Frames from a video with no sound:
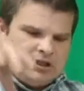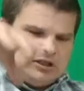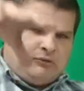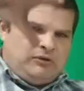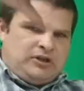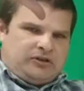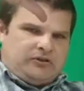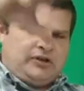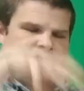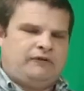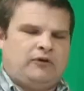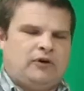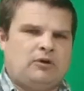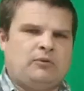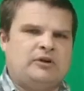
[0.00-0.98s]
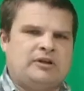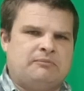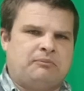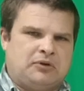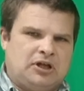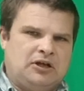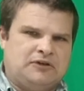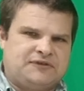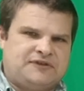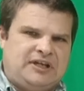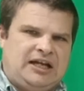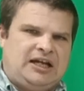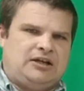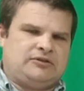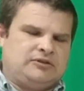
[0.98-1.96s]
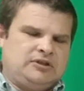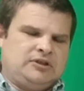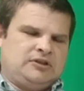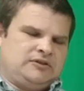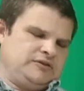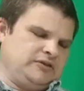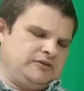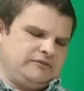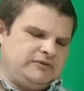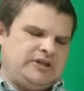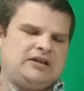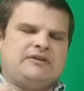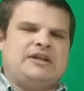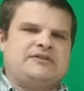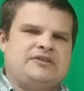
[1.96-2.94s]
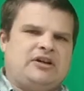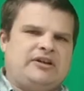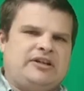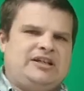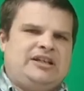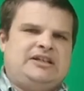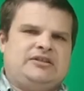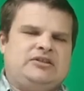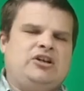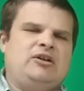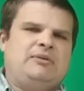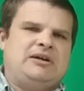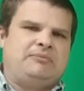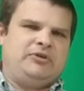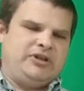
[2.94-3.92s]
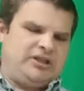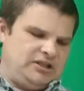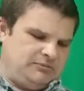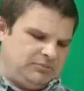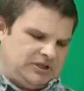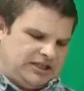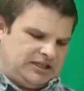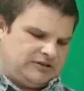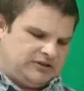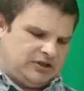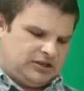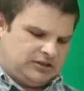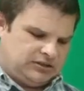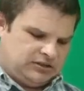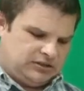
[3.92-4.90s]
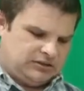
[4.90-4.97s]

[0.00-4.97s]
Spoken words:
When it's going forward, it blows down. So there, that's all you need to know about putting the blades on.